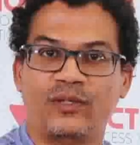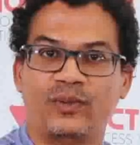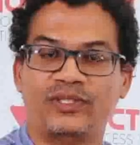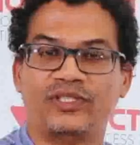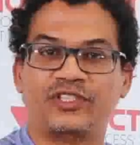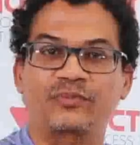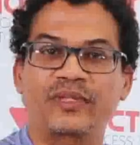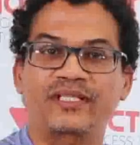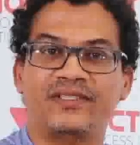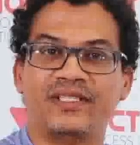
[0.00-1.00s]
And what this
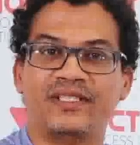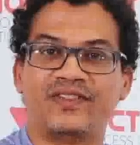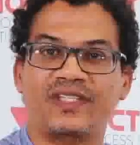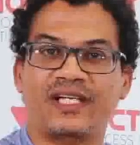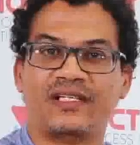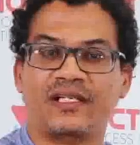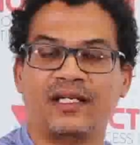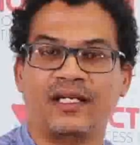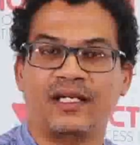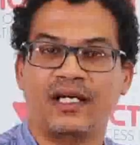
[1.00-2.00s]
means is
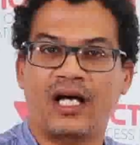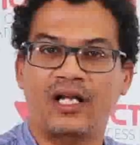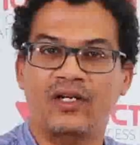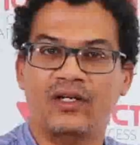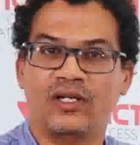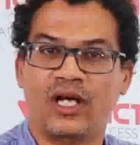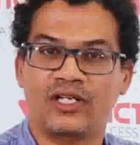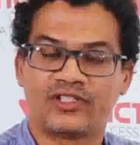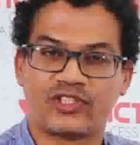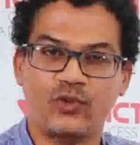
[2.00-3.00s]
that
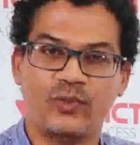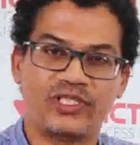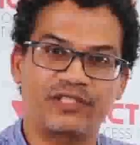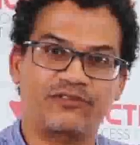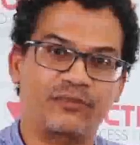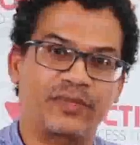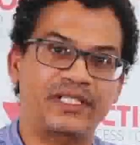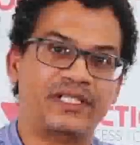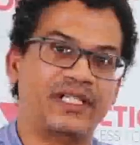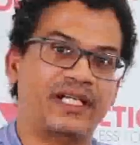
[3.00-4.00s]
so much
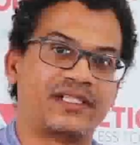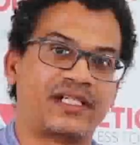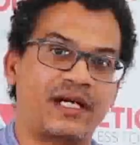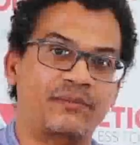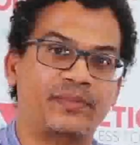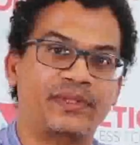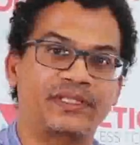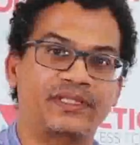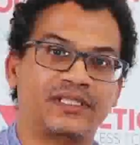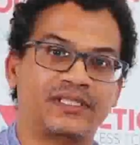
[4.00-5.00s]
information has
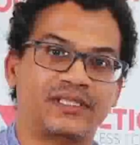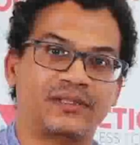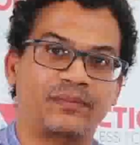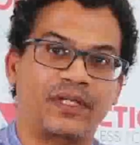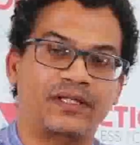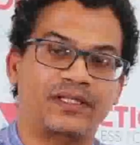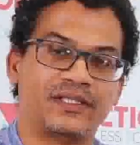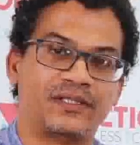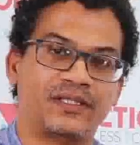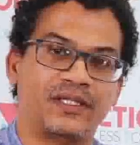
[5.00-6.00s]
accompanied this
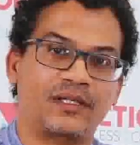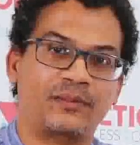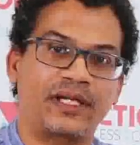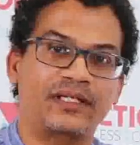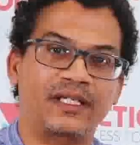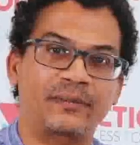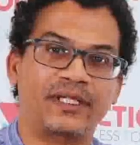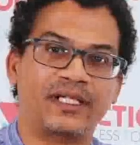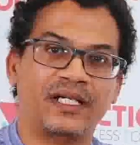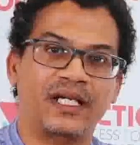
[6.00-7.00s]

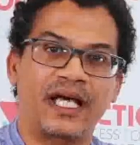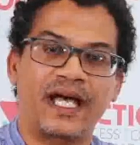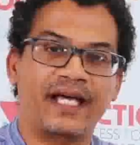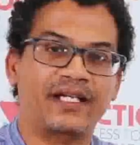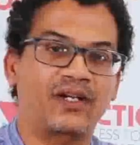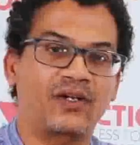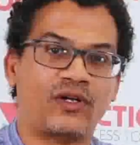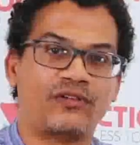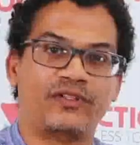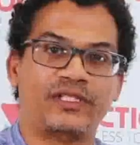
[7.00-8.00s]
pandemic, and a
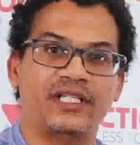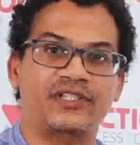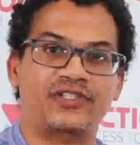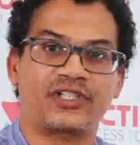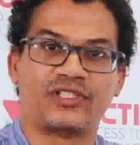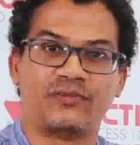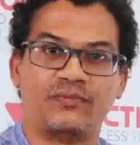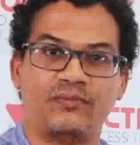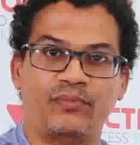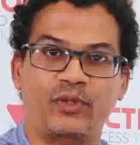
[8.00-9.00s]
lot of it is
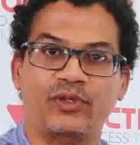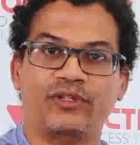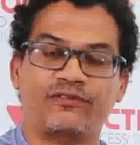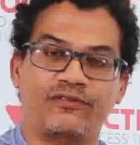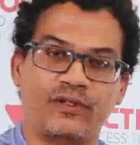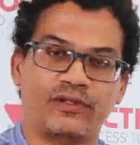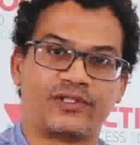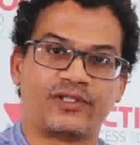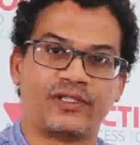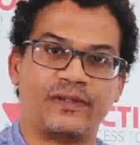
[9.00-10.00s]
just pure
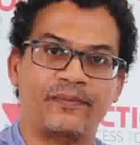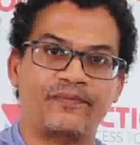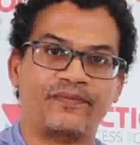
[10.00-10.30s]
false.